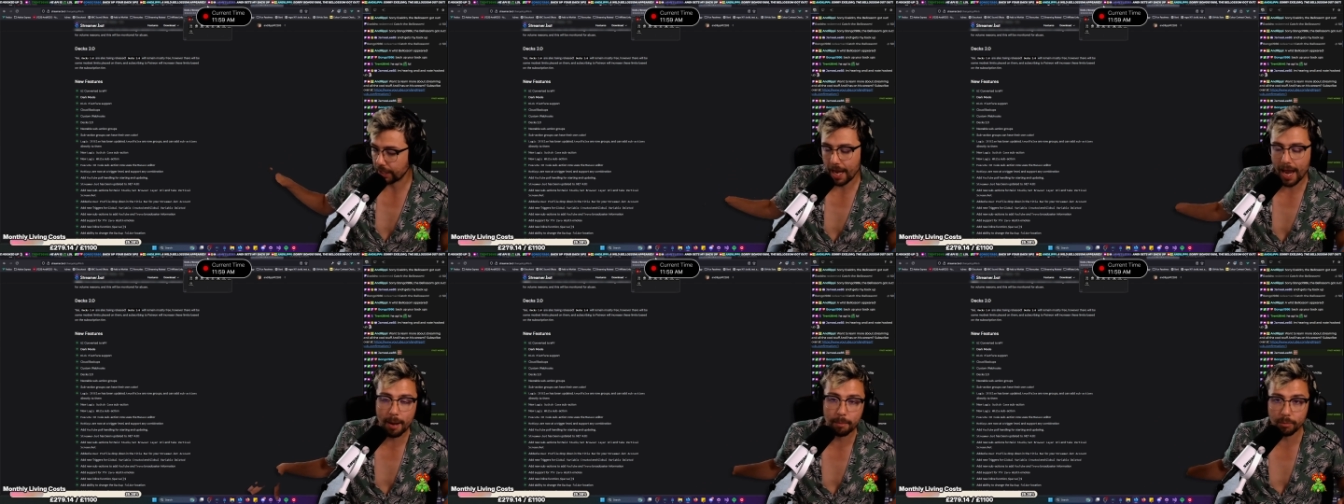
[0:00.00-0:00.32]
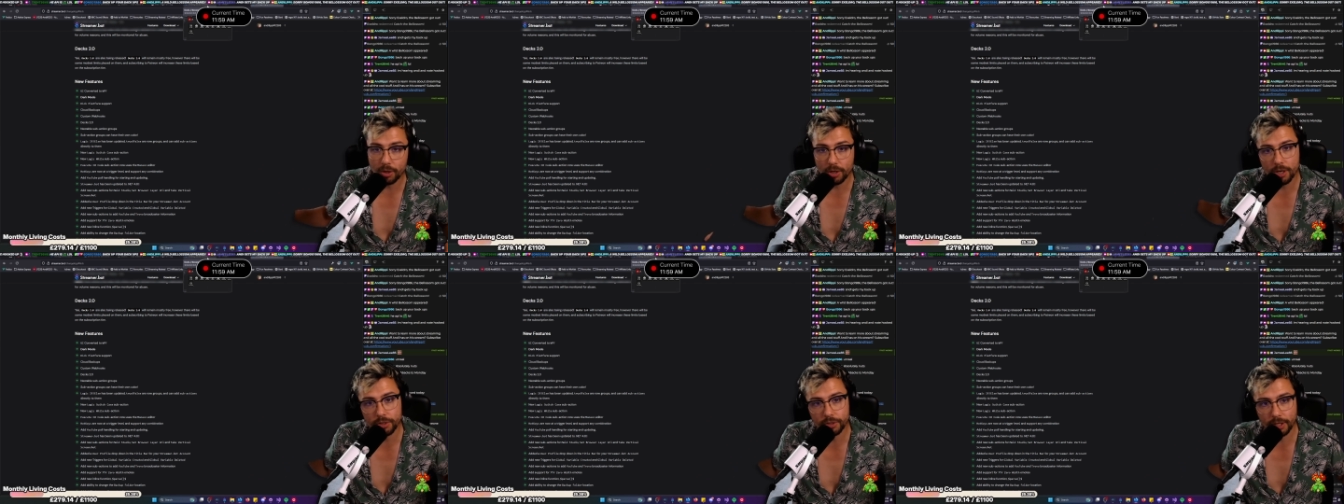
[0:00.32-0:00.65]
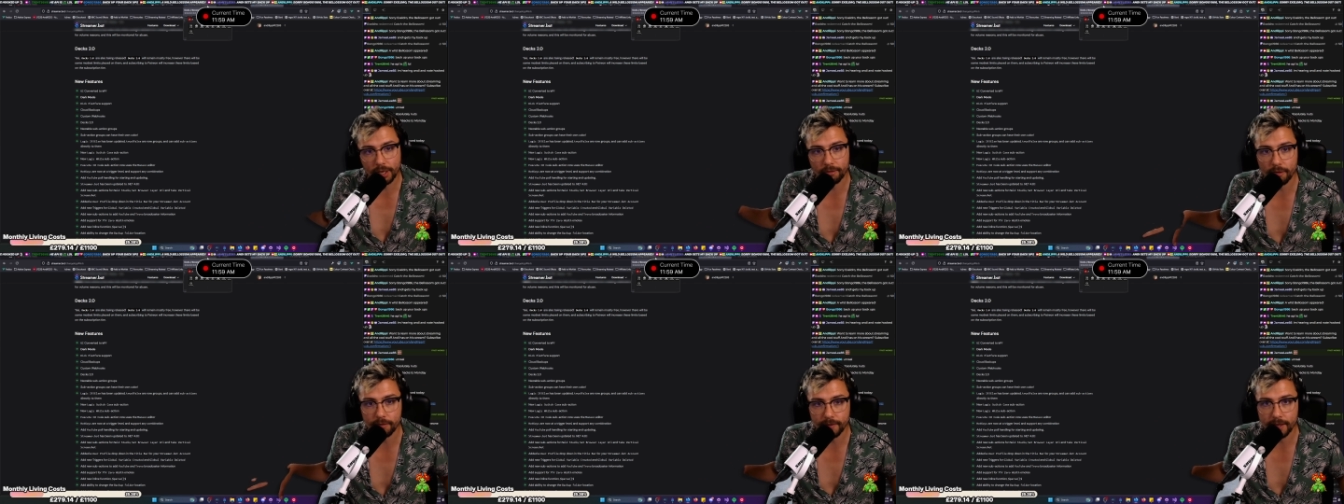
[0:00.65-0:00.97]
cameras
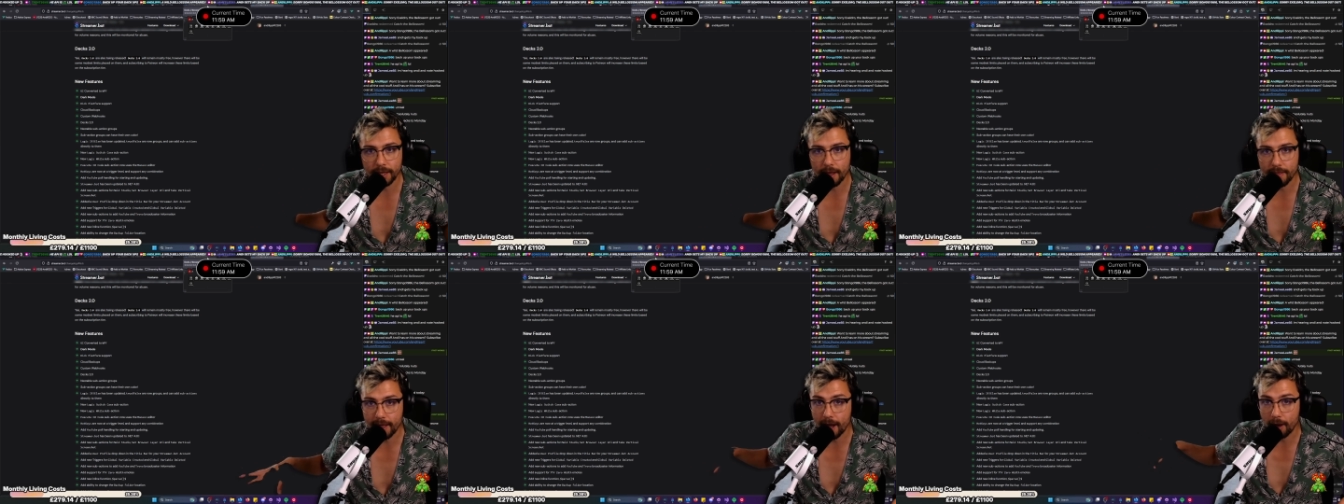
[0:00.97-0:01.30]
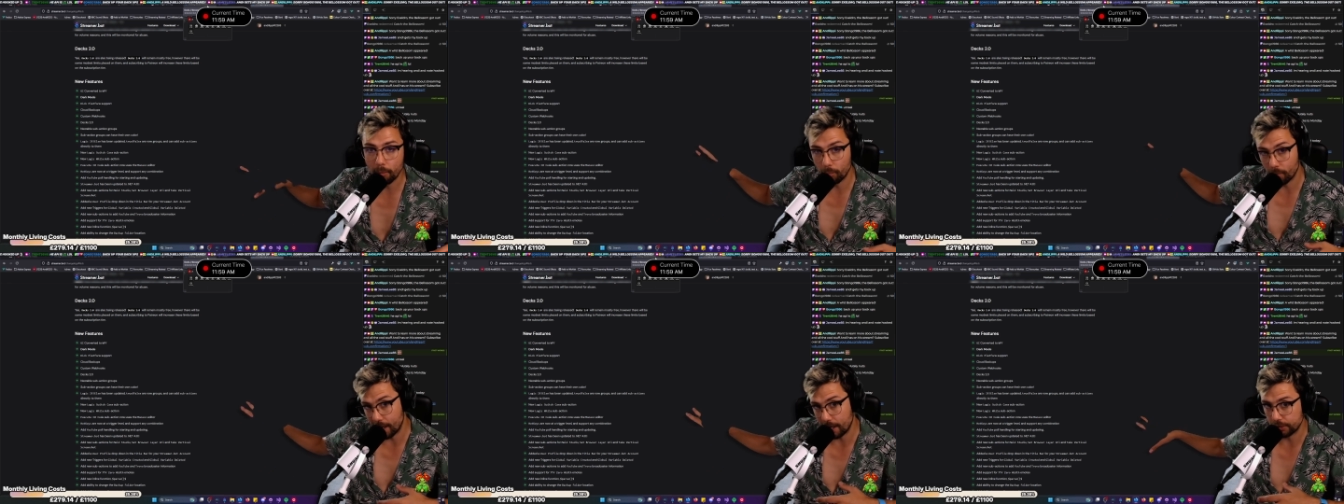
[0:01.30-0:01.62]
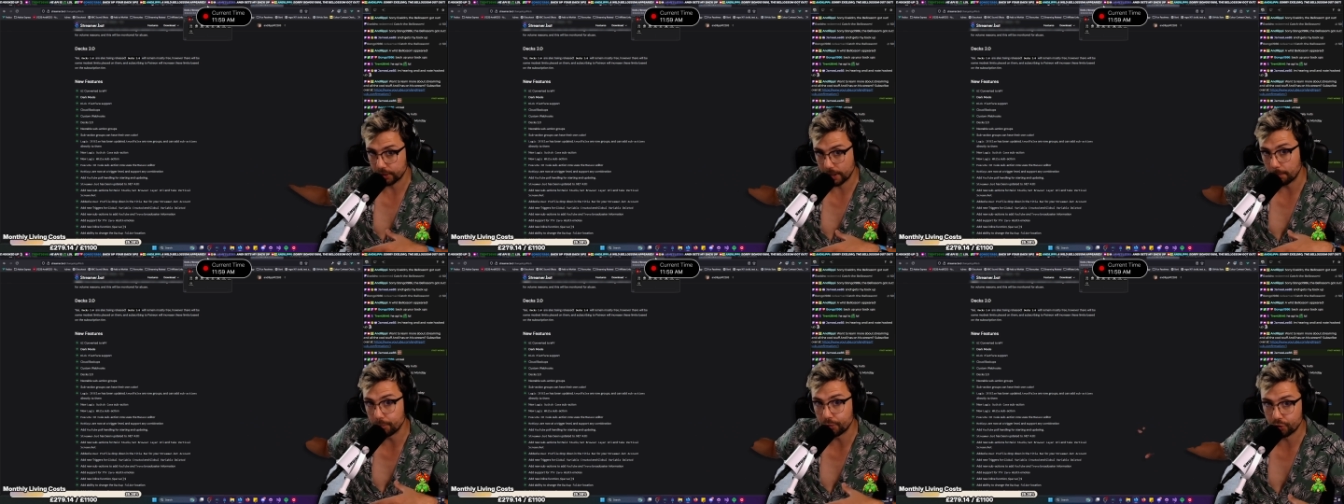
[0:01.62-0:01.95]
and everything like that
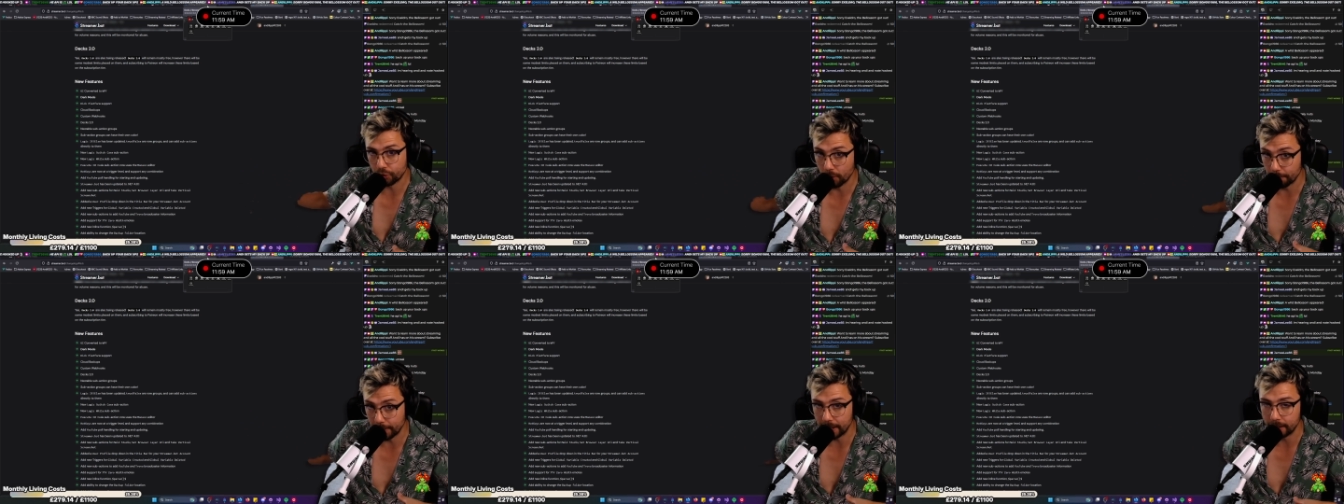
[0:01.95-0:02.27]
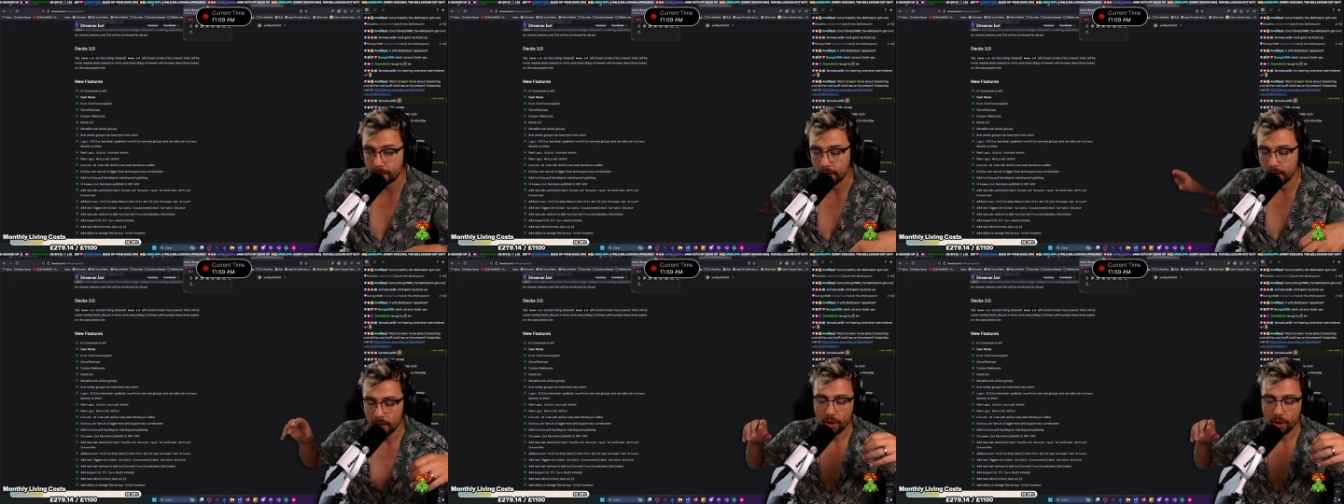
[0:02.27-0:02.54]
whilst I'm drumming